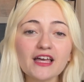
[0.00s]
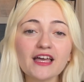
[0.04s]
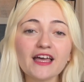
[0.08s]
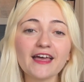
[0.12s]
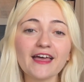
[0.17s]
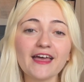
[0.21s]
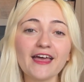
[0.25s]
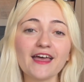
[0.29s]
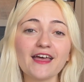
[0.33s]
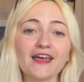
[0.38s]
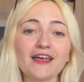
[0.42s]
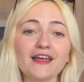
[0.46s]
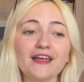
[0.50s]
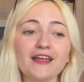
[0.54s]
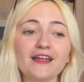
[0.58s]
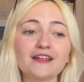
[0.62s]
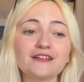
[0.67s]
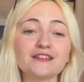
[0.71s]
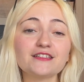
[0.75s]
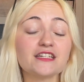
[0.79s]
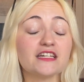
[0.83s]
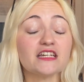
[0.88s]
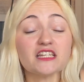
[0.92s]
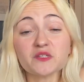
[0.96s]
And
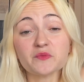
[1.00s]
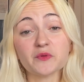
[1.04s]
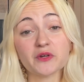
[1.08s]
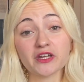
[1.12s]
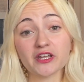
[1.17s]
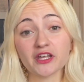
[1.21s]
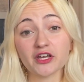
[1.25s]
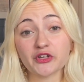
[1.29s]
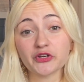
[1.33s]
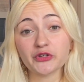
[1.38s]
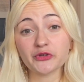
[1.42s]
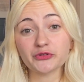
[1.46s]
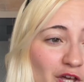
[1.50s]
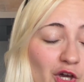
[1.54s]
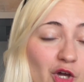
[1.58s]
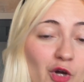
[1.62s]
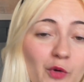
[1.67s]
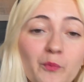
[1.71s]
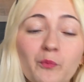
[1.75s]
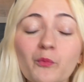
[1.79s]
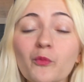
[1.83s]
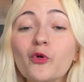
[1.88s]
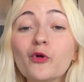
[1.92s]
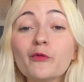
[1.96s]
she is pretty cute.
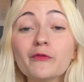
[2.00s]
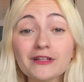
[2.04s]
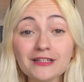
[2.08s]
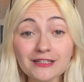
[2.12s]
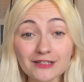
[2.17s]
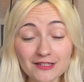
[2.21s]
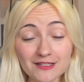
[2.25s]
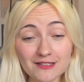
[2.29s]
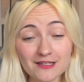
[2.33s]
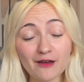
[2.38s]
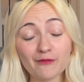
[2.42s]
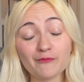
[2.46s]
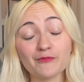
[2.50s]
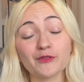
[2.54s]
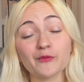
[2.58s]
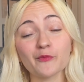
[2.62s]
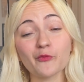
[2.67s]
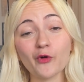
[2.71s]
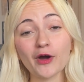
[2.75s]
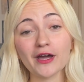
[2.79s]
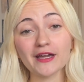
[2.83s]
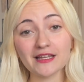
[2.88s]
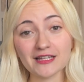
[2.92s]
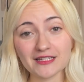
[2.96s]
Moving to something
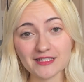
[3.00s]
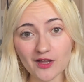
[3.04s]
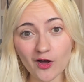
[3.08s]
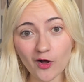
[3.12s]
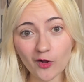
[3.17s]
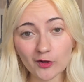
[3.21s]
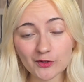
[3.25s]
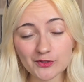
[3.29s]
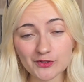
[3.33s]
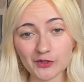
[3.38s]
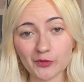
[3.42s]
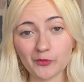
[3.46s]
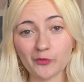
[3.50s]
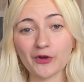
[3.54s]
way less wholesome,